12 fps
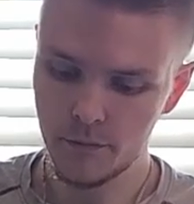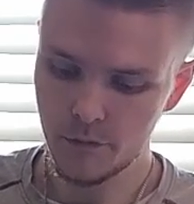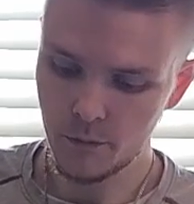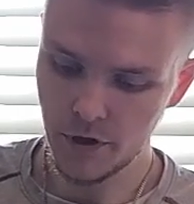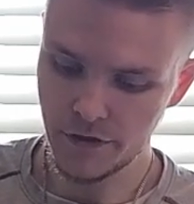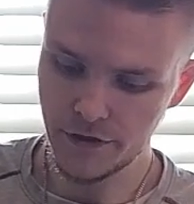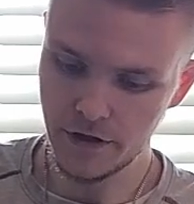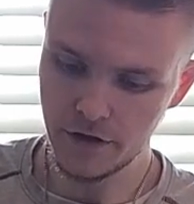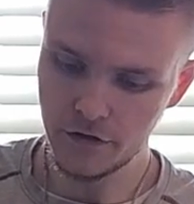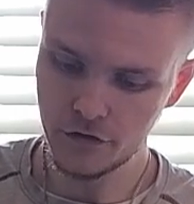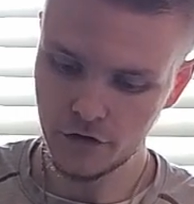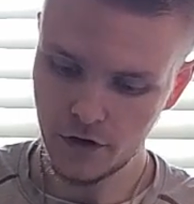But
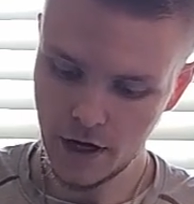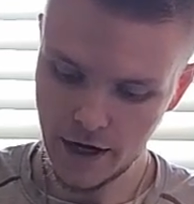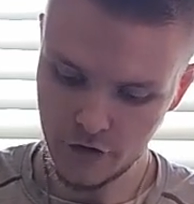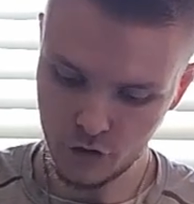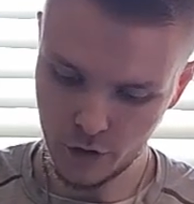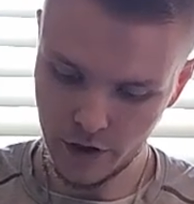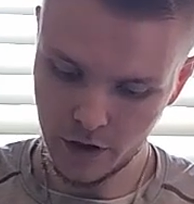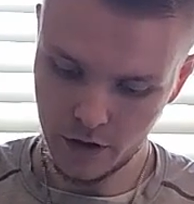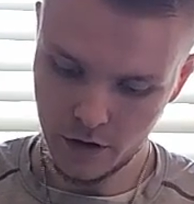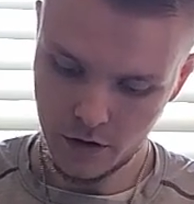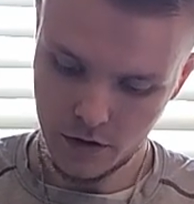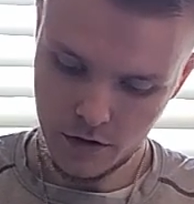these actually,
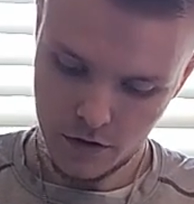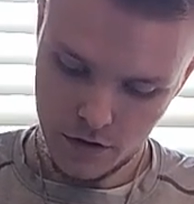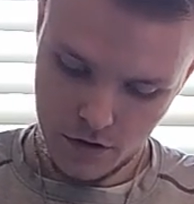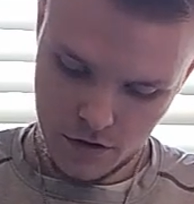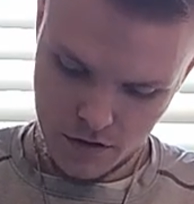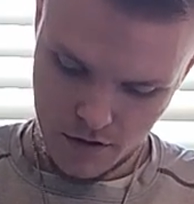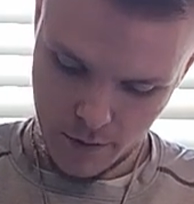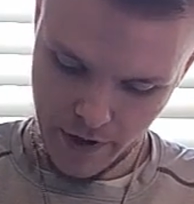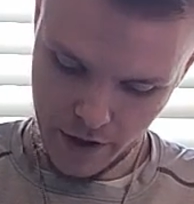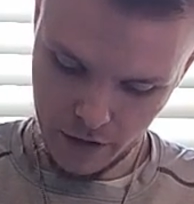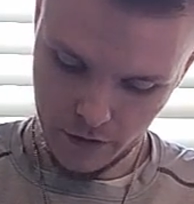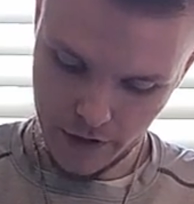
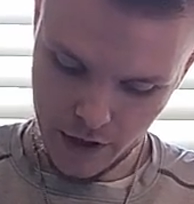apparently,